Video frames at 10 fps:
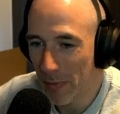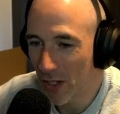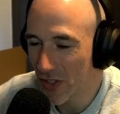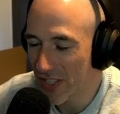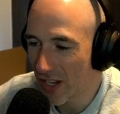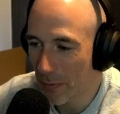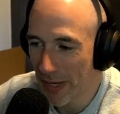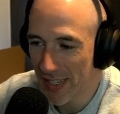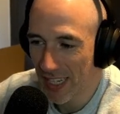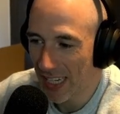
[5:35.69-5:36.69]
because they are
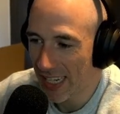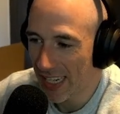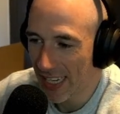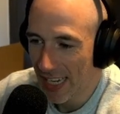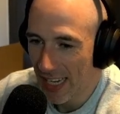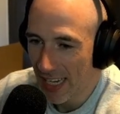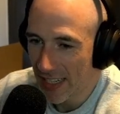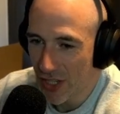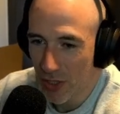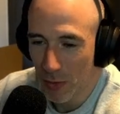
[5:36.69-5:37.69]
basically
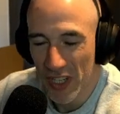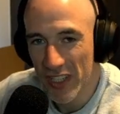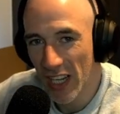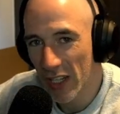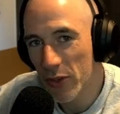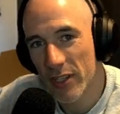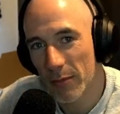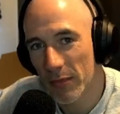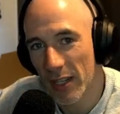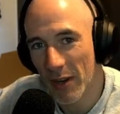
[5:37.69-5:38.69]
they just want to sell you
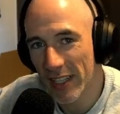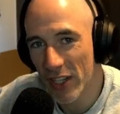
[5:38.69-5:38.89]
something, right?